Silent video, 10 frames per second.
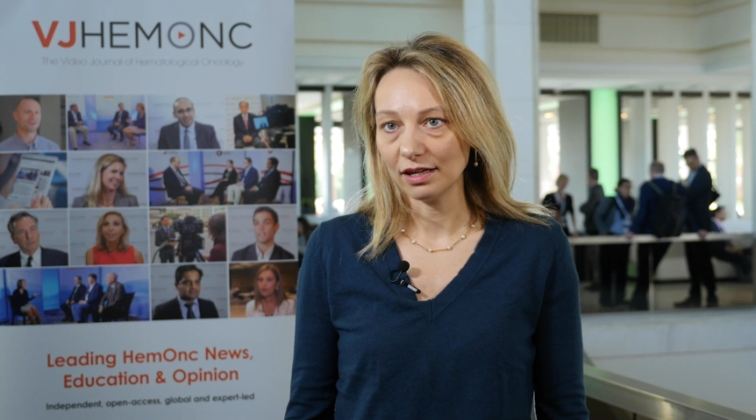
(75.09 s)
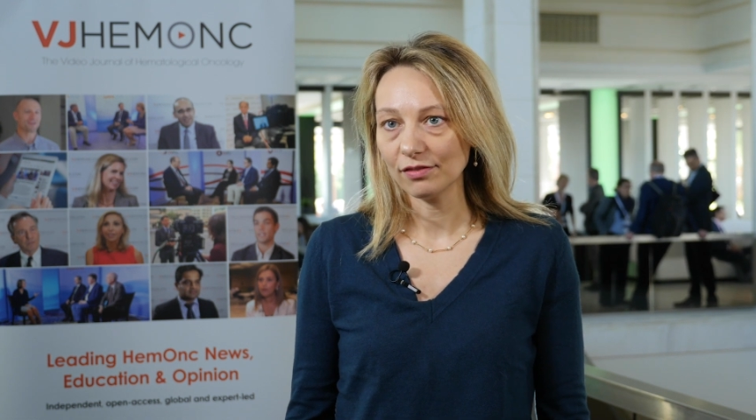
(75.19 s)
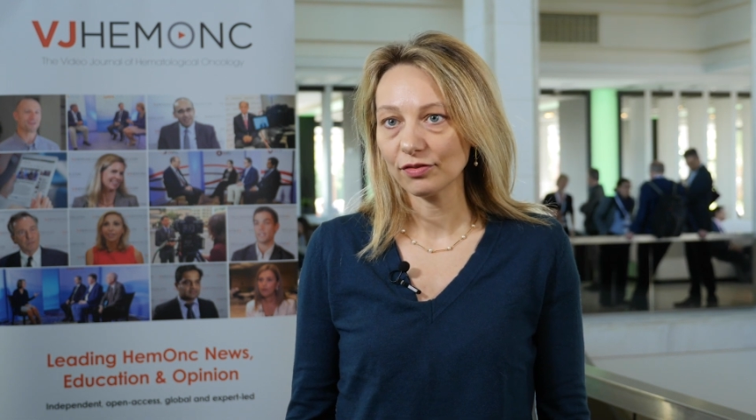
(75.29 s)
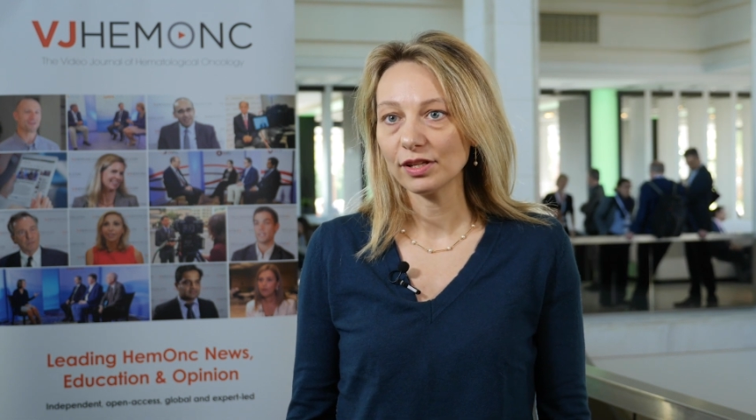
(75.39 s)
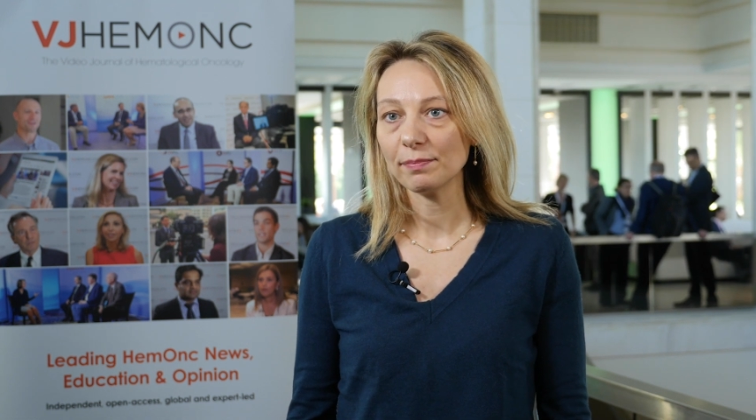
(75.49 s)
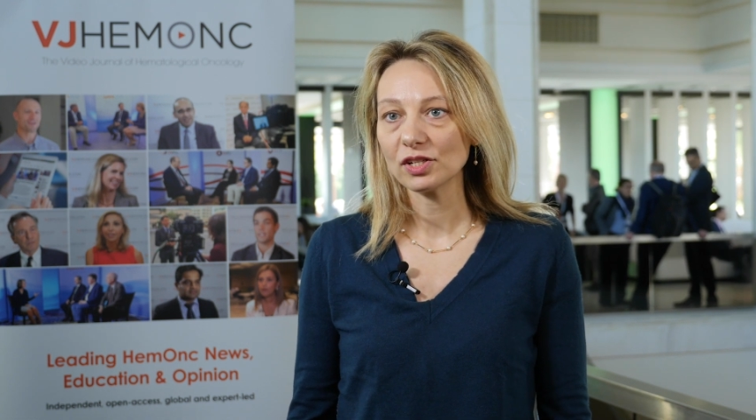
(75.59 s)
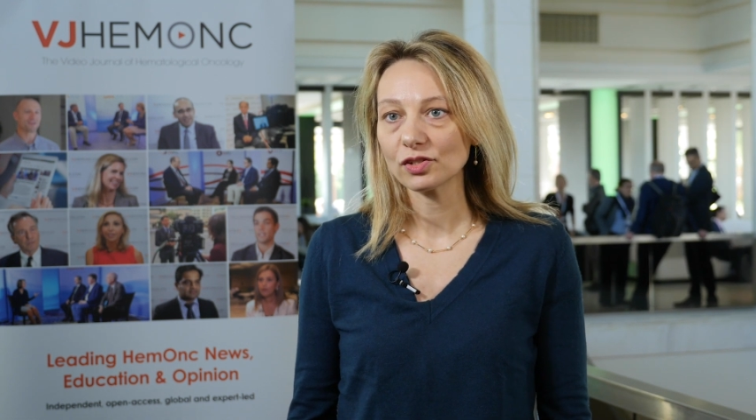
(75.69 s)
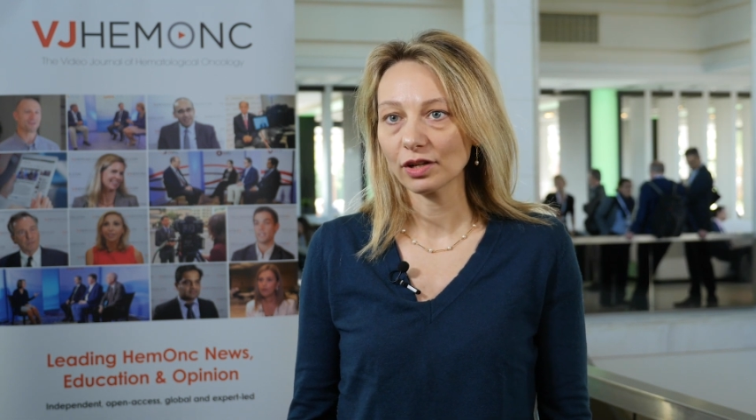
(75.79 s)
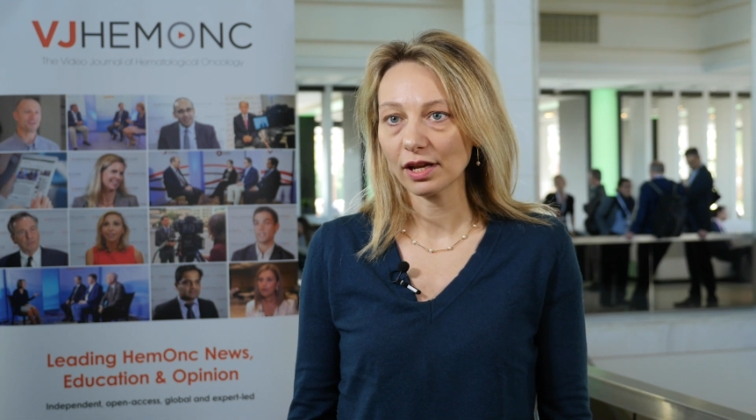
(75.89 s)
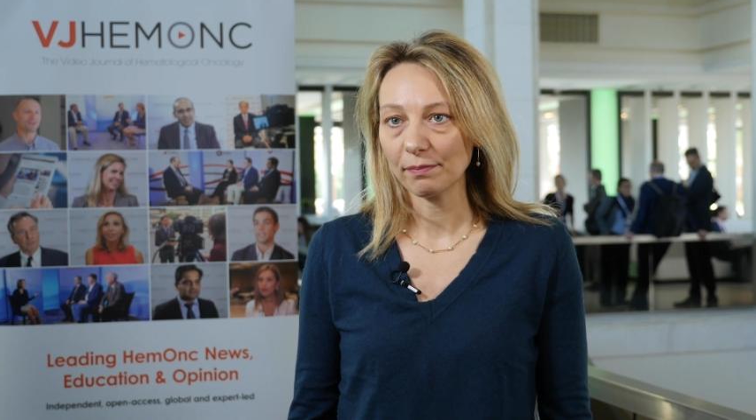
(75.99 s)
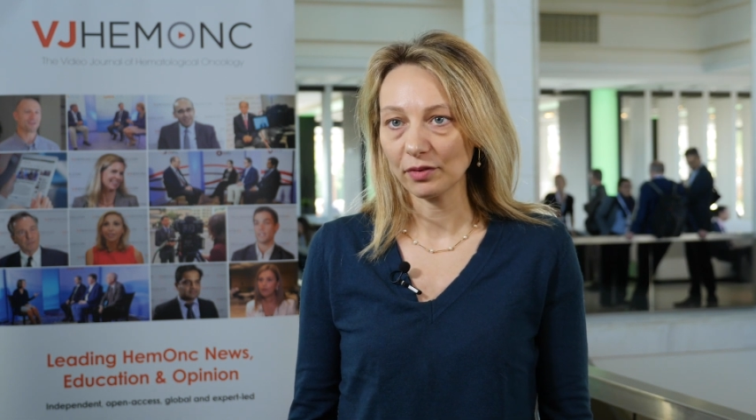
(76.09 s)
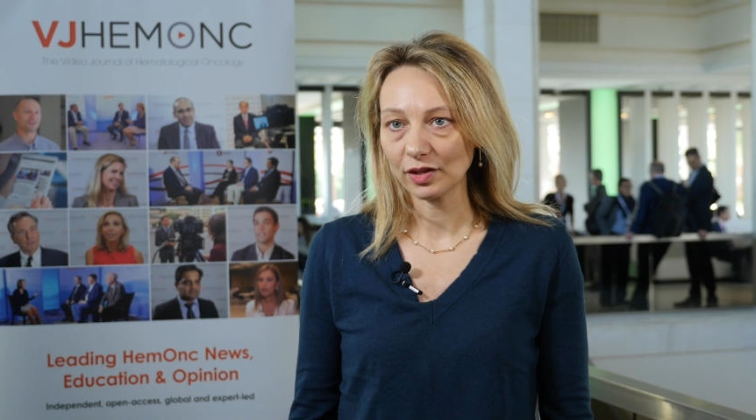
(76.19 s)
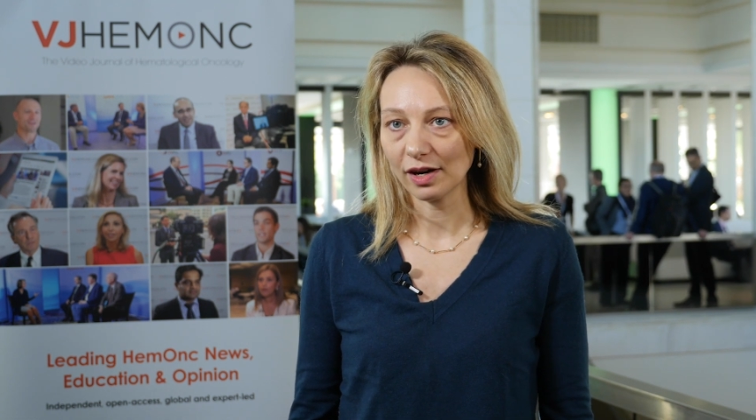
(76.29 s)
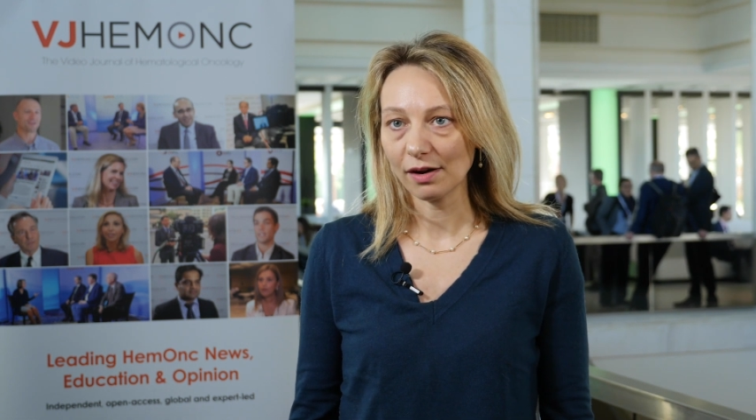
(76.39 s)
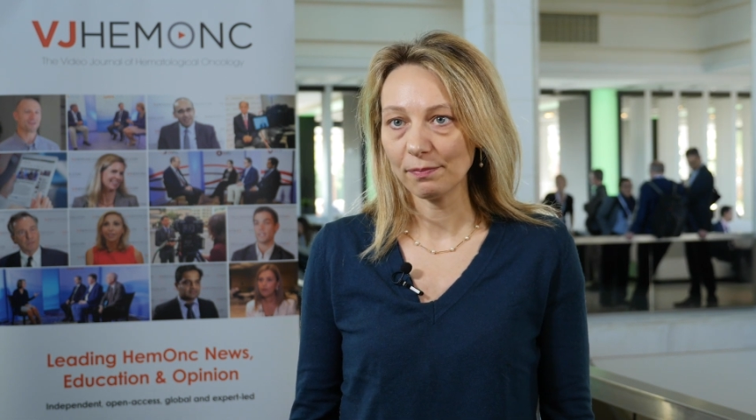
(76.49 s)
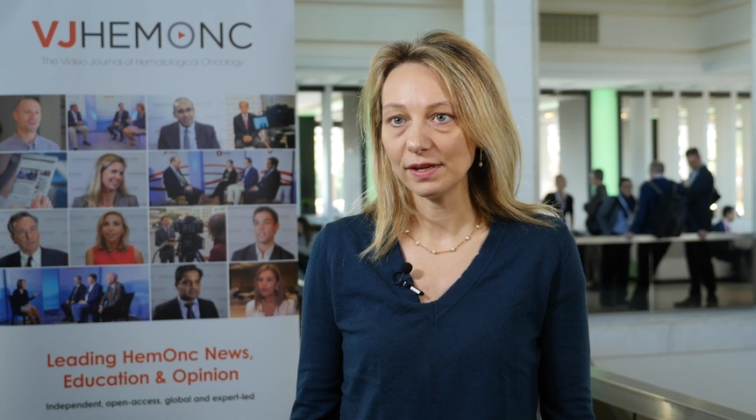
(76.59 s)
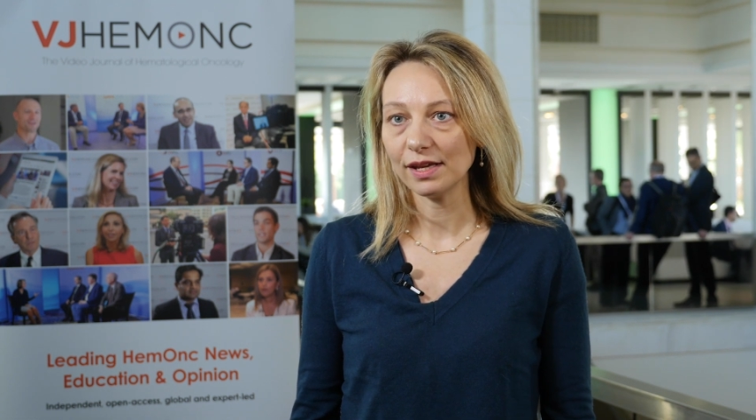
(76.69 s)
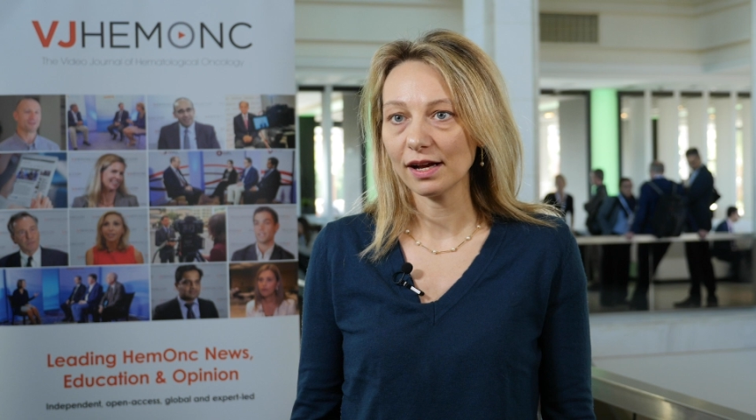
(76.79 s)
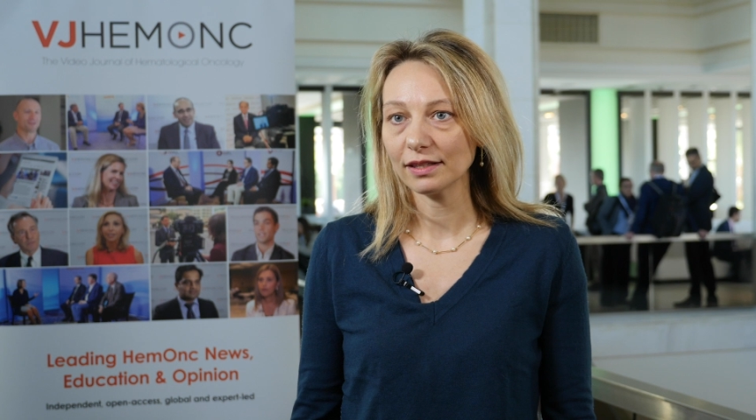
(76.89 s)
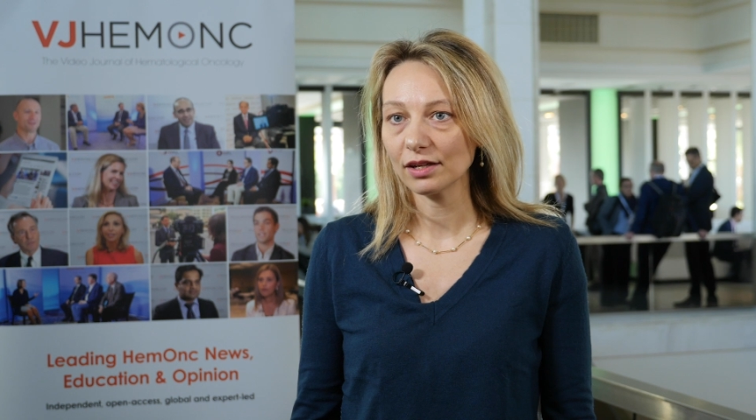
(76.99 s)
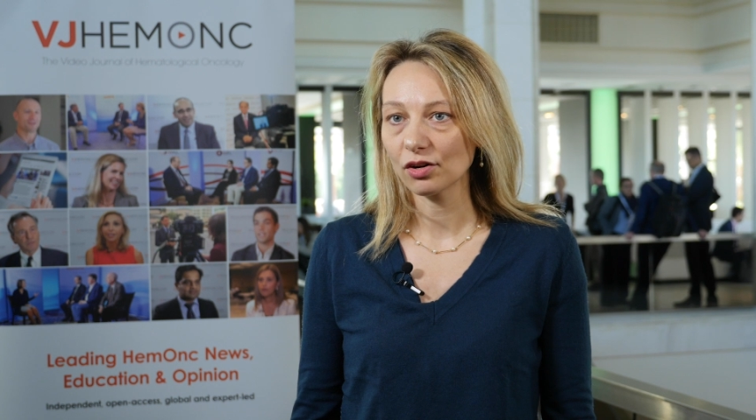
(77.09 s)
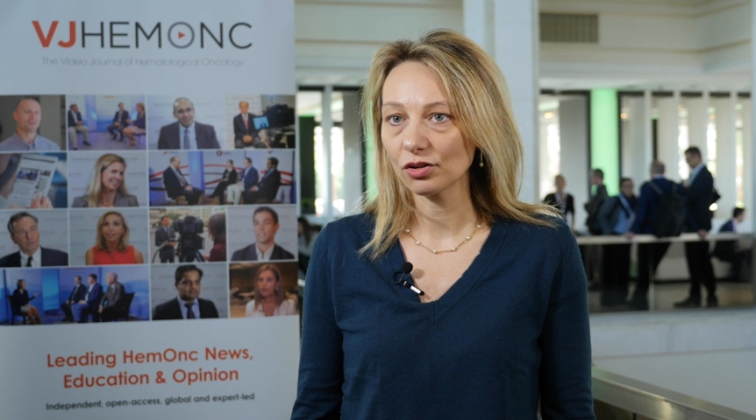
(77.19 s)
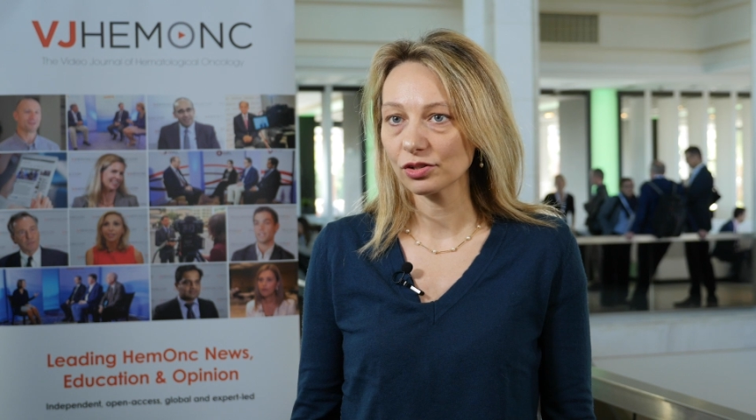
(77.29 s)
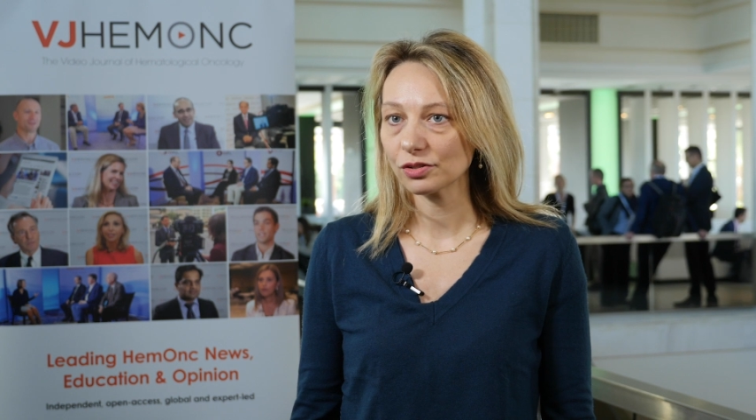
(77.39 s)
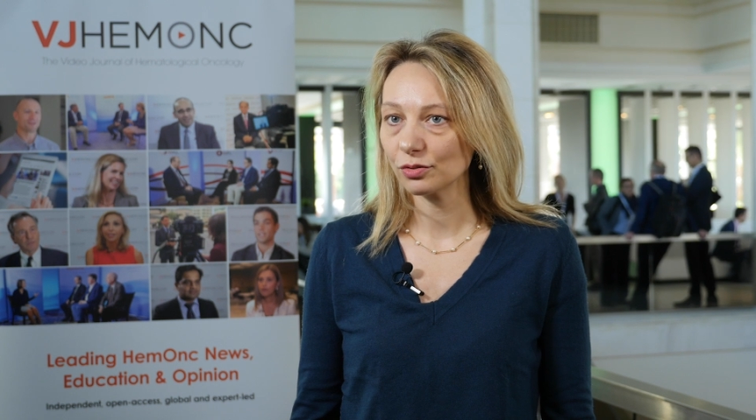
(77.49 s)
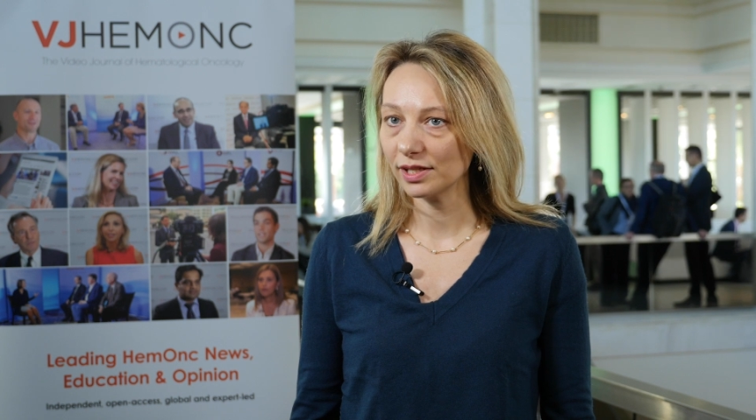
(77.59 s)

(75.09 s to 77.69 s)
lymphodepletion chemotherapy undergoes to